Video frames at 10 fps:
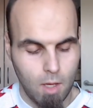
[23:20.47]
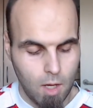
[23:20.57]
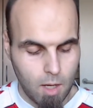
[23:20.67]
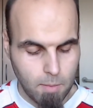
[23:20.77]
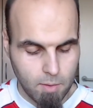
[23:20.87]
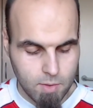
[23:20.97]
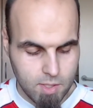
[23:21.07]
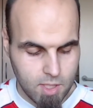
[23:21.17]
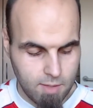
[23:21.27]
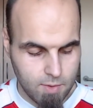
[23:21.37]
my
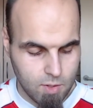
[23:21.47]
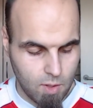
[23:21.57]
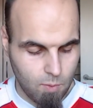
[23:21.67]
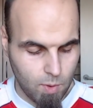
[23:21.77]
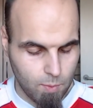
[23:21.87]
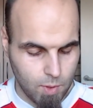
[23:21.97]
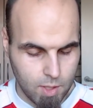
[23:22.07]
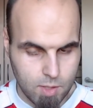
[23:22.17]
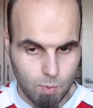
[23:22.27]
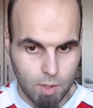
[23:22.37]
receiver, so I went with
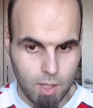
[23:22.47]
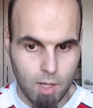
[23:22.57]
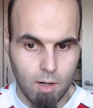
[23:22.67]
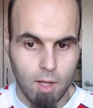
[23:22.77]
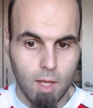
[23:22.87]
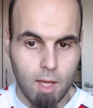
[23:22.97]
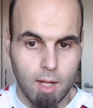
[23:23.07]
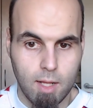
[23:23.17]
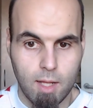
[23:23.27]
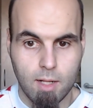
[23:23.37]
this one here.
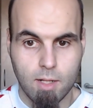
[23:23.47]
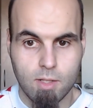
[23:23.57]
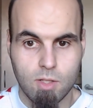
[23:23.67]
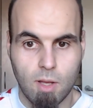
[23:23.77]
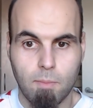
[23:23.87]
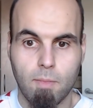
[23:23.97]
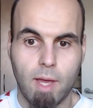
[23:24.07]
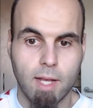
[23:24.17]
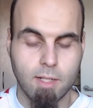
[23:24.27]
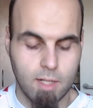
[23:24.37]
And some
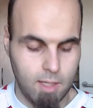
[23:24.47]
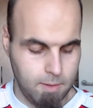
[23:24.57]
actually